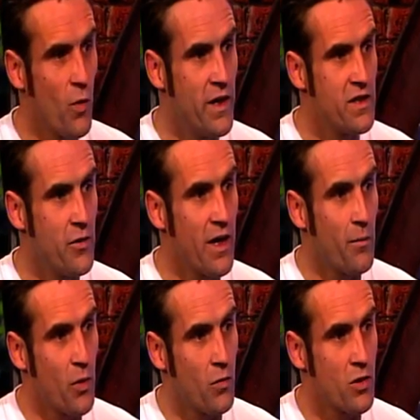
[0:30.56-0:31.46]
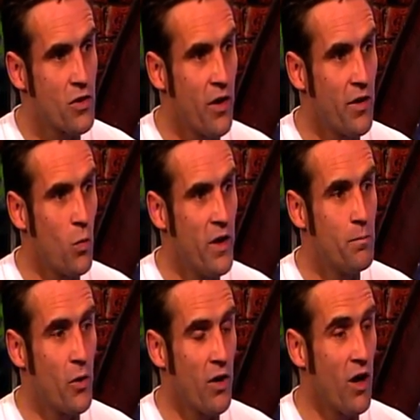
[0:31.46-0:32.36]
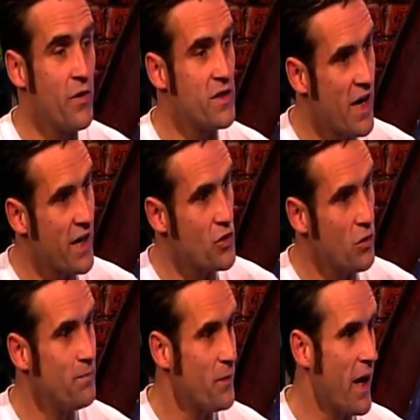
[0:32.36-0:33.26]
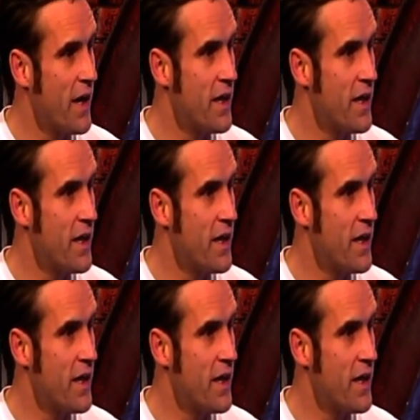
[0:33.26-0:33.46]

we're doing at Birdwatch Island with BirdLife International, and